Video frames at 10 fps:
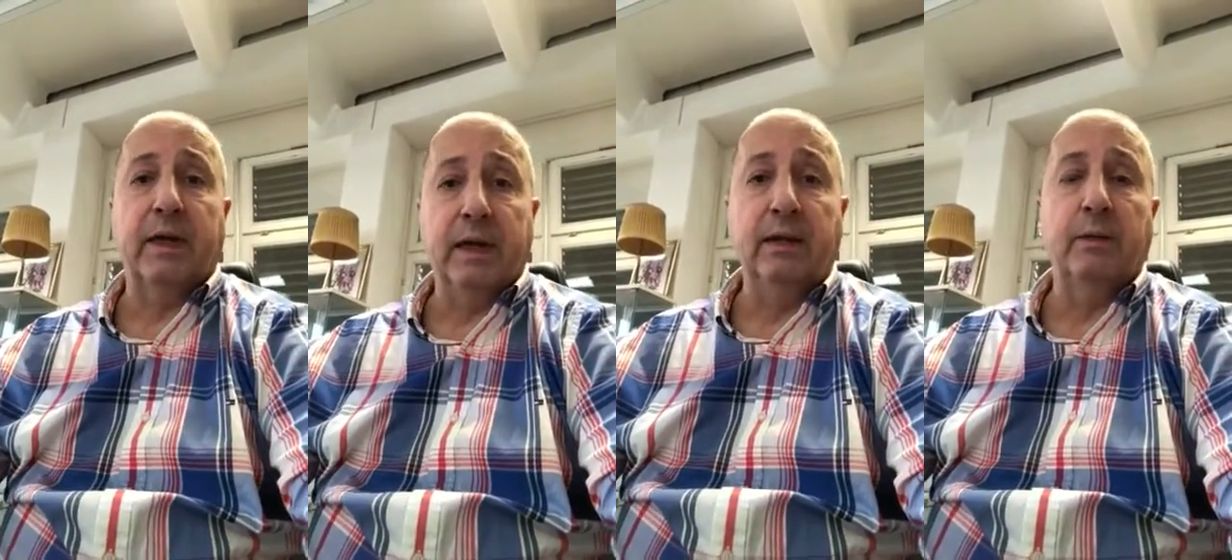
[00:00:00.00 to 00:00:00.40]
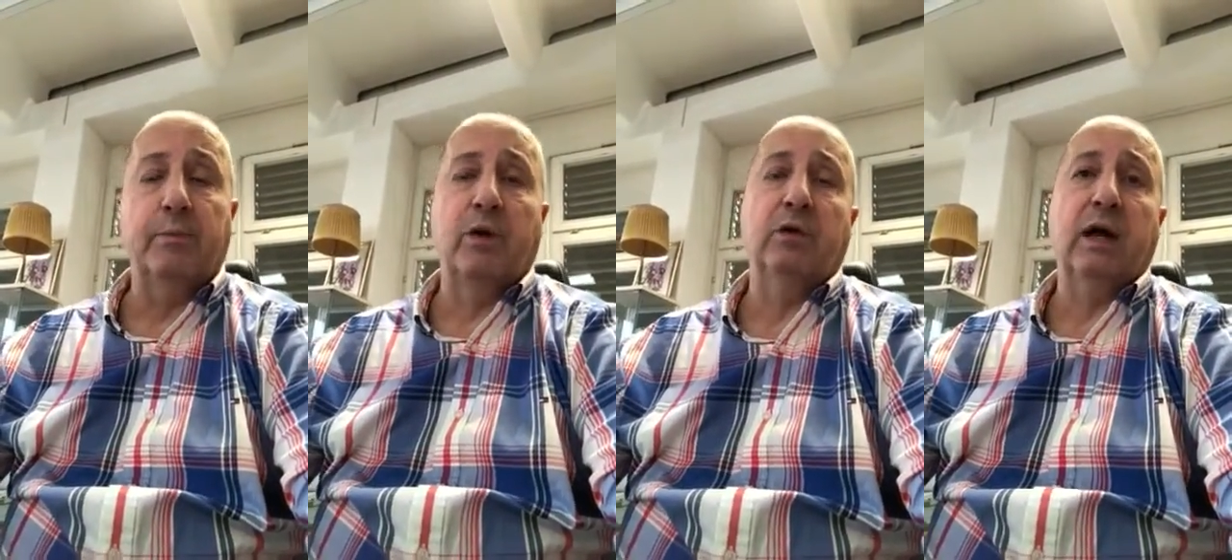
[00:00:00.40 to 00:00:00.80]
kill the
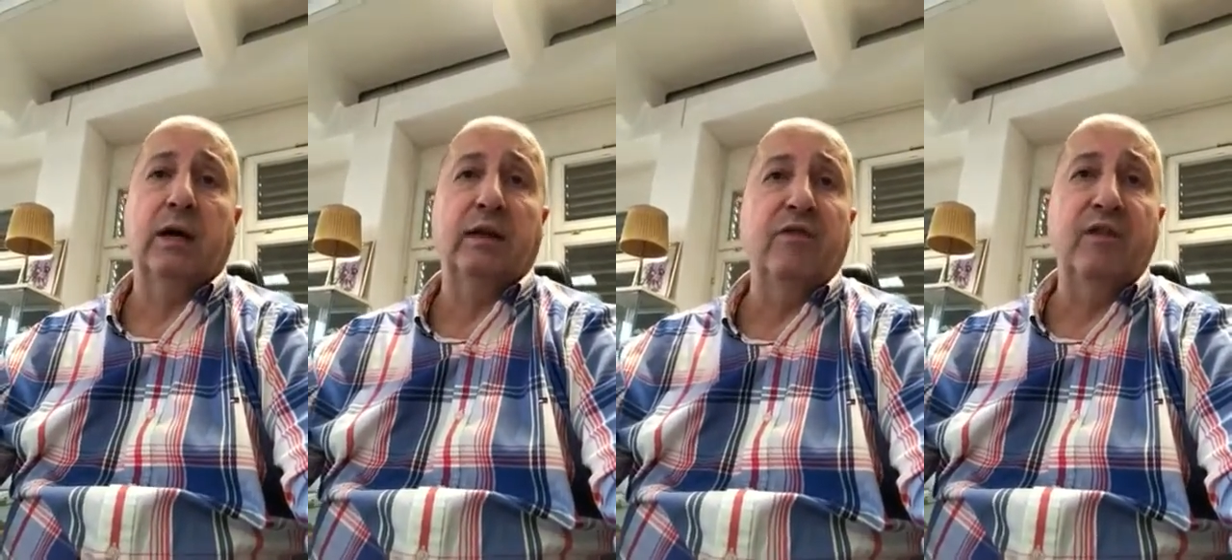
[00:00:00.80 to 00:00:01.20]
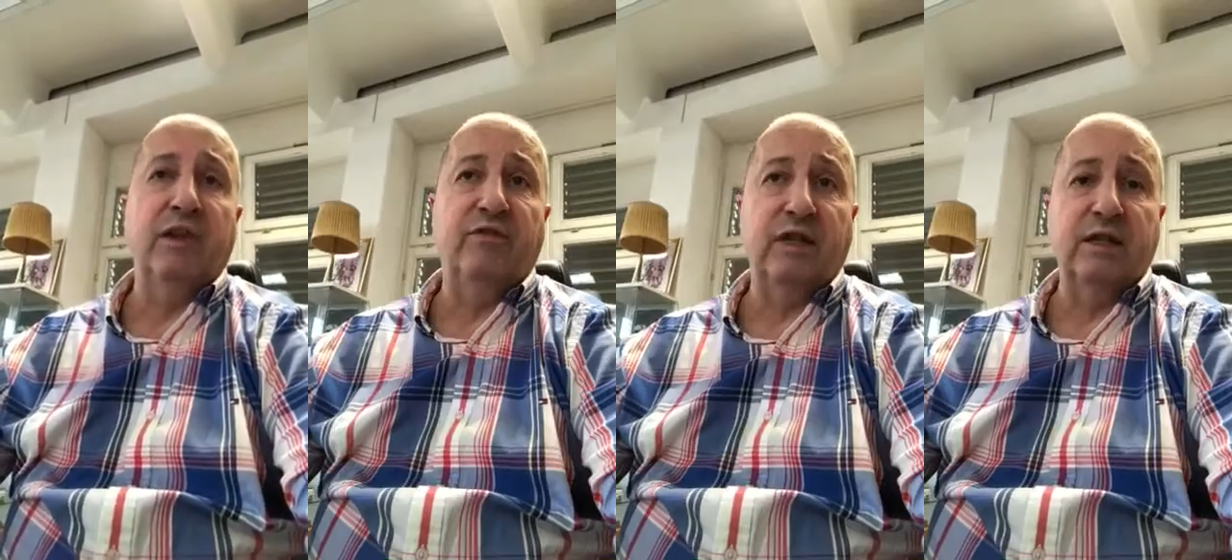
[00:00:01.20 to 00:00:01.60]
product,
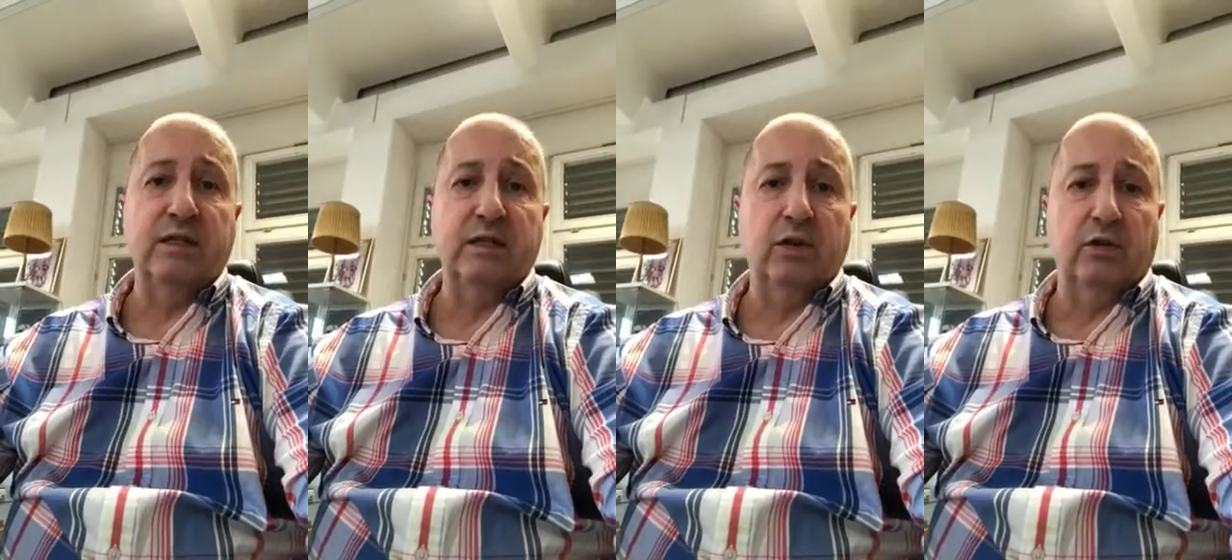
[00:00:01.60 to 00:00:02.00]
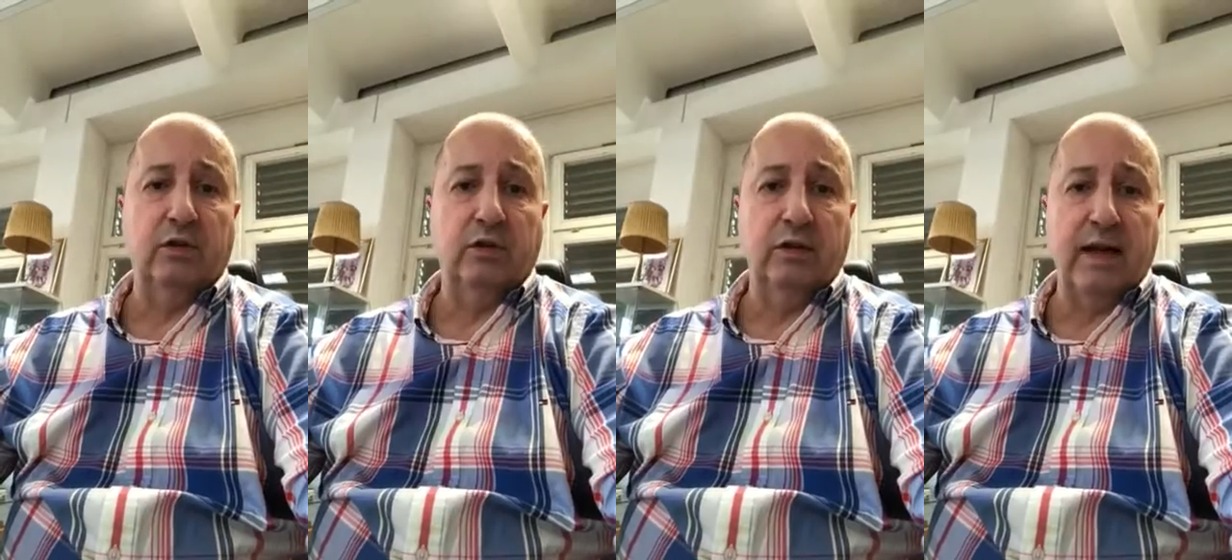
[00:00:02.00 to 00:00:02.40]
even if this is
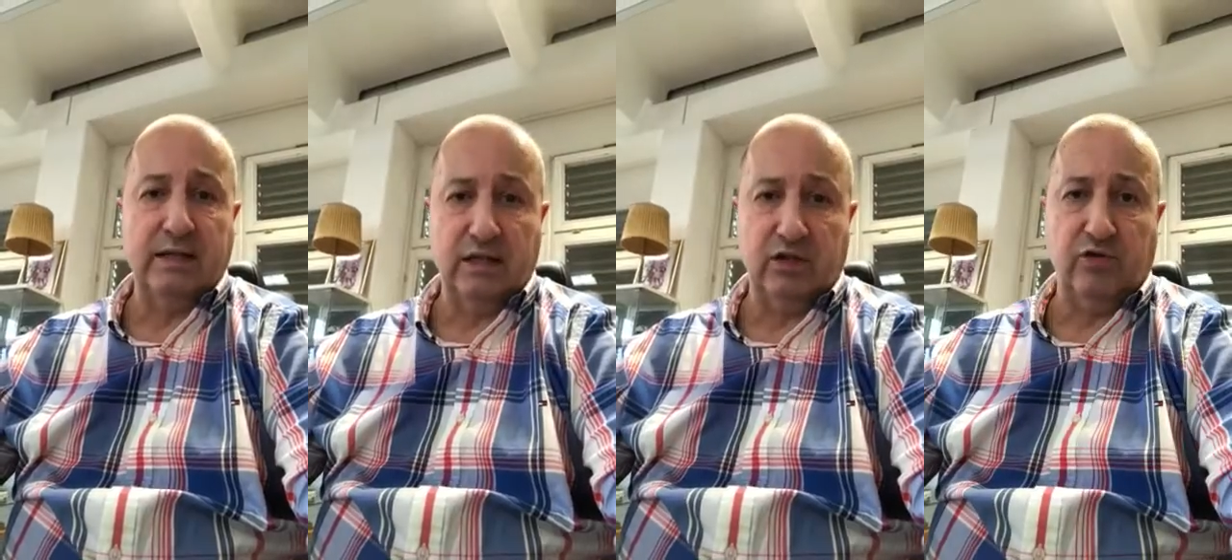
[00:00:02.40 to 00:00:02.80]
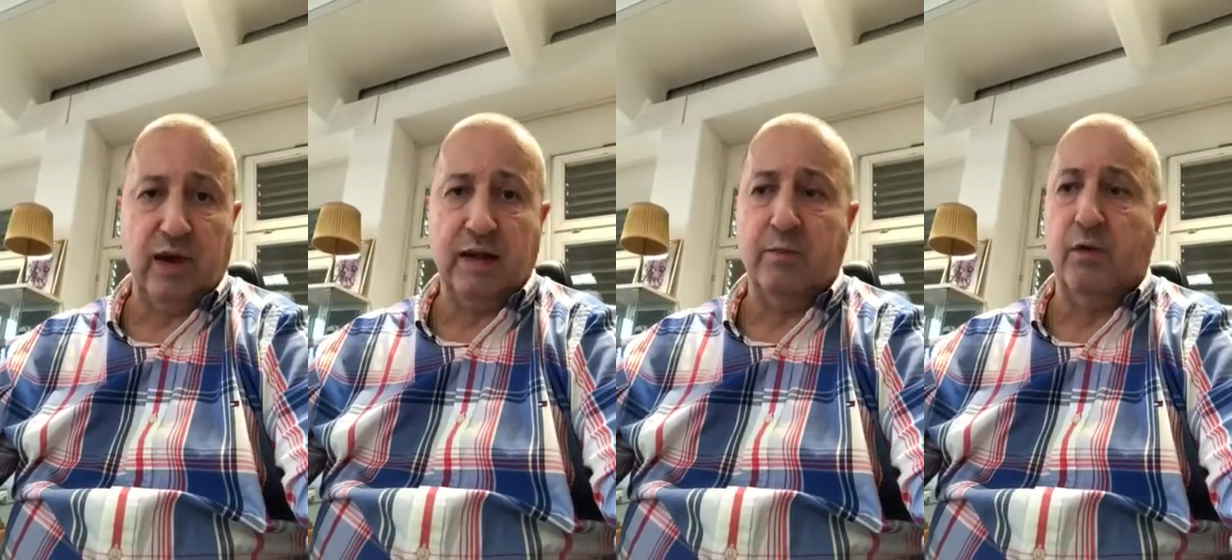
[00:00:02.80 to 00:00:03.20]
not
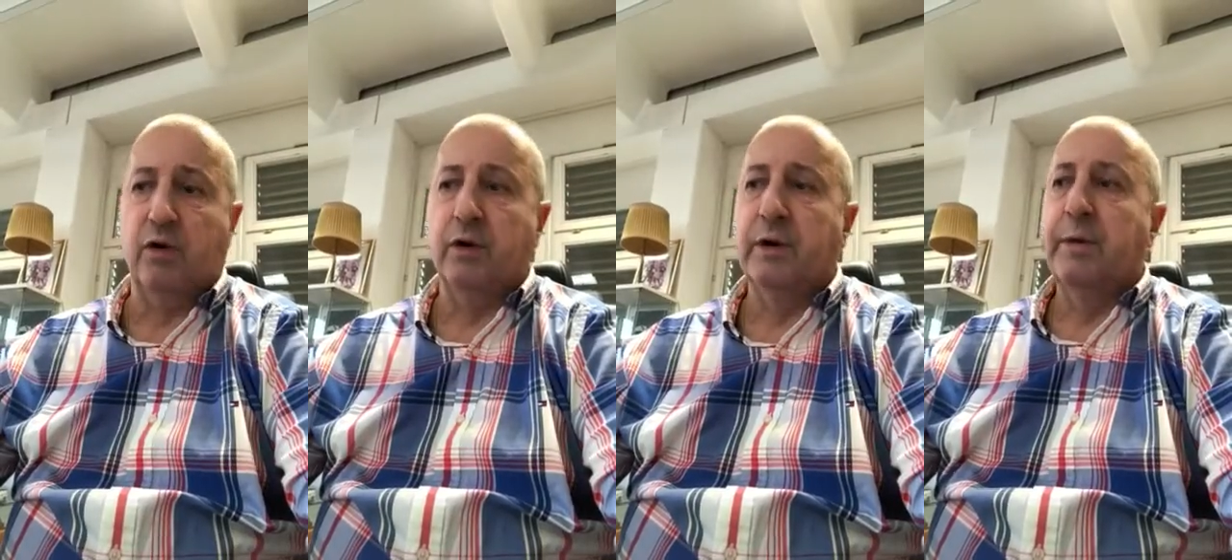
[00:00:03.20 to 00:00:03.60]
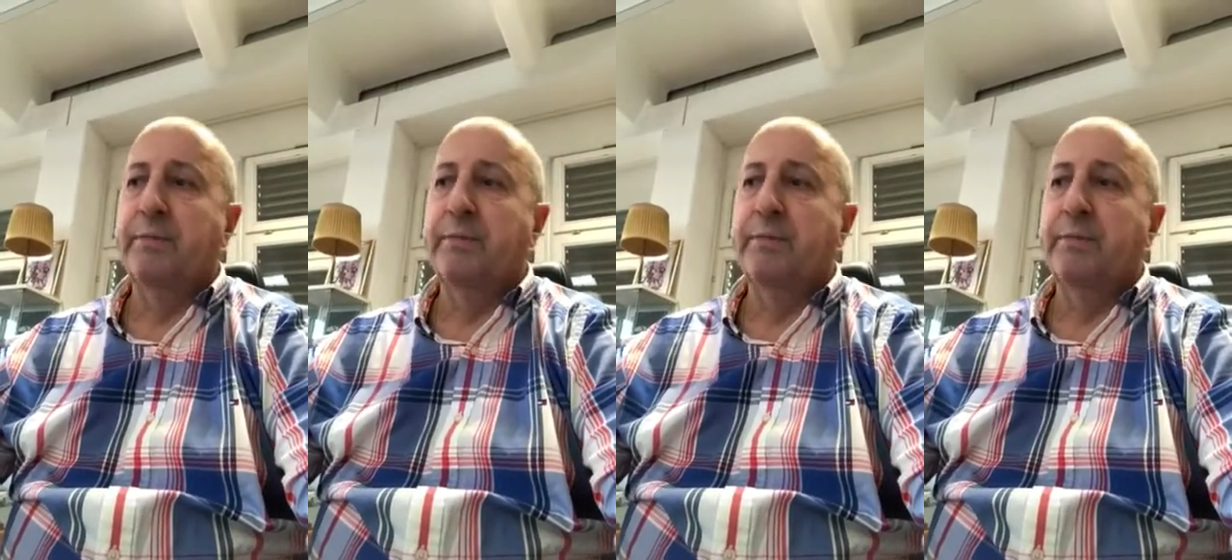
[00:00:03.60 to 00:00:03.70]
necessary anymore.